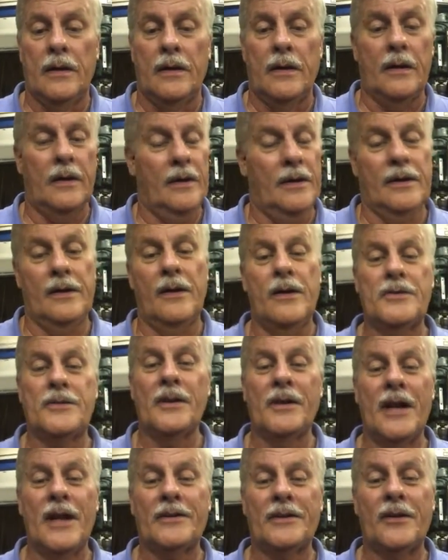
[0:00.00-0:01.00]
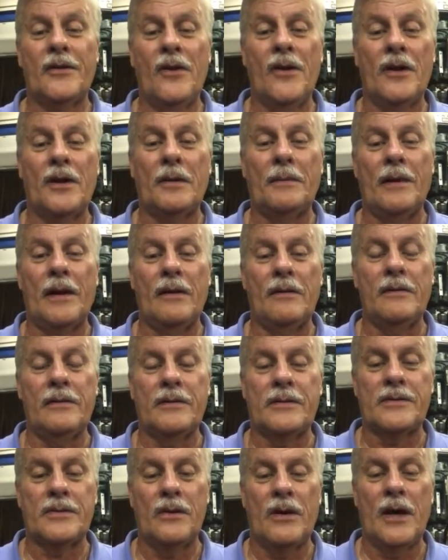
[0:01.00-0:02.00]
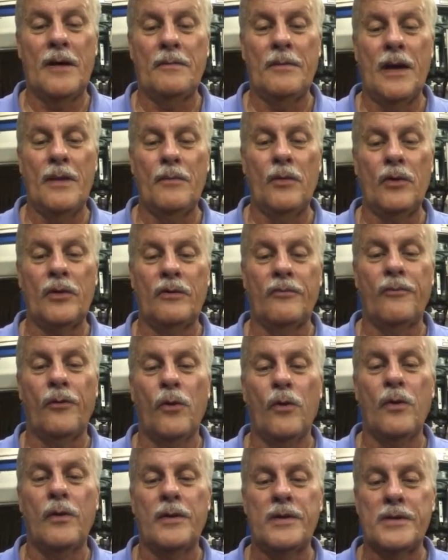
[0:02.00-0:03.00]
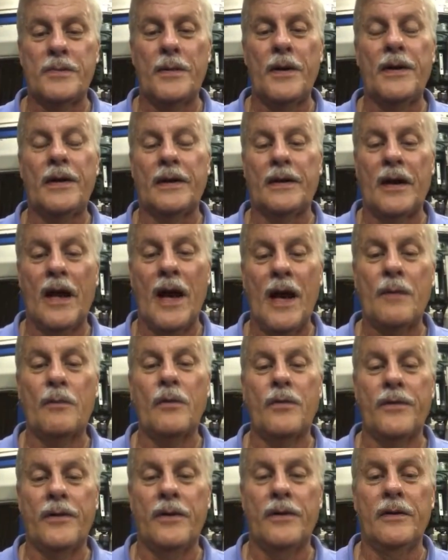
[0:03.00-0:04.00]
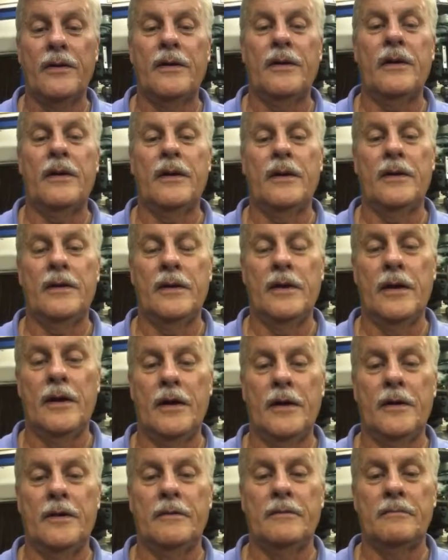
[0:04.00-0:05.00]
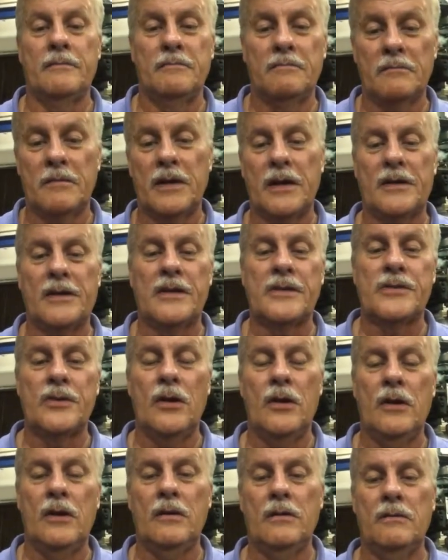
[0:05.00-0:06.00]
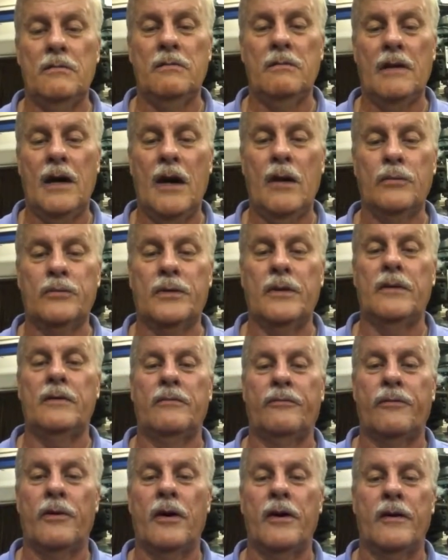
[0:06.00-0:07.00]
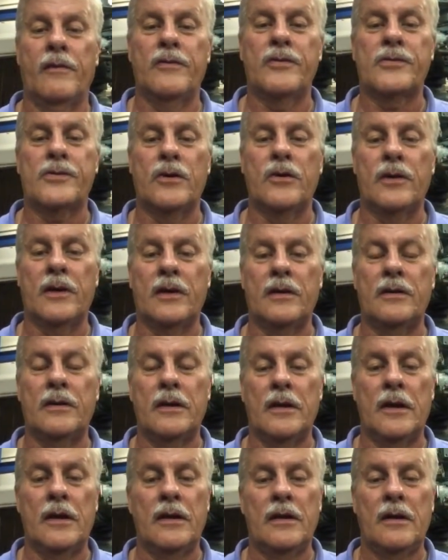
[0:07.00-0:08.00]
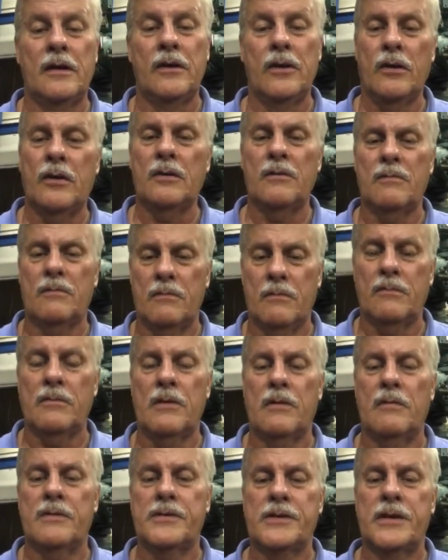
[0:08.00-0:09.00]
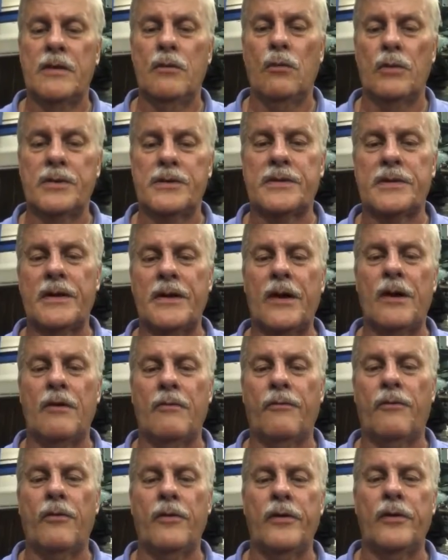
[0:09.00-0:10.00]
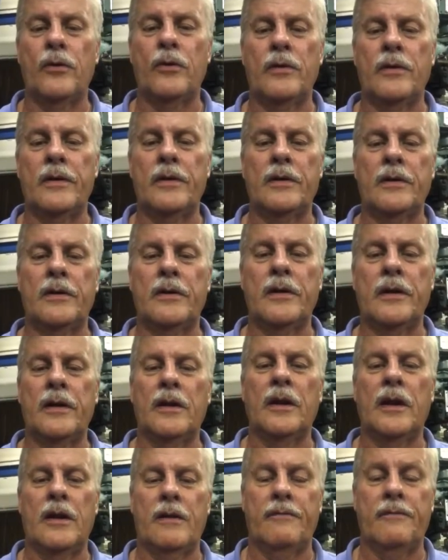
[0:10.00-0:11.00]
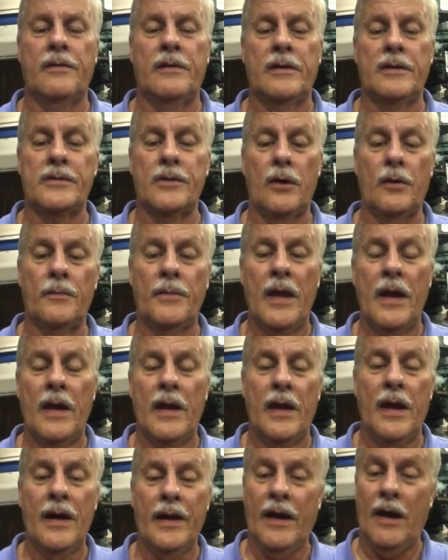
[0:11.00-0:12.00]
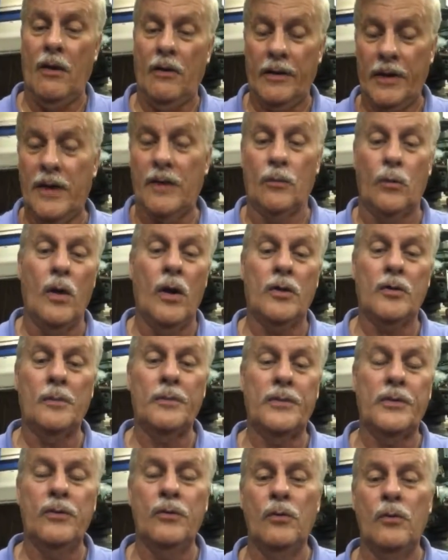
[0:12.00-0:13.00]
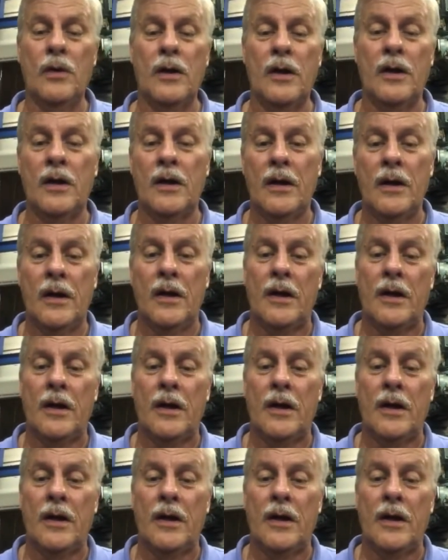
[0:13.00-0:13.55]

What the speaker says: there's a lot to talk about. So I'm looking forward to spending time with you and get this all out in front of you, so you can see what's there for you in life. So anyhow, again, welcome to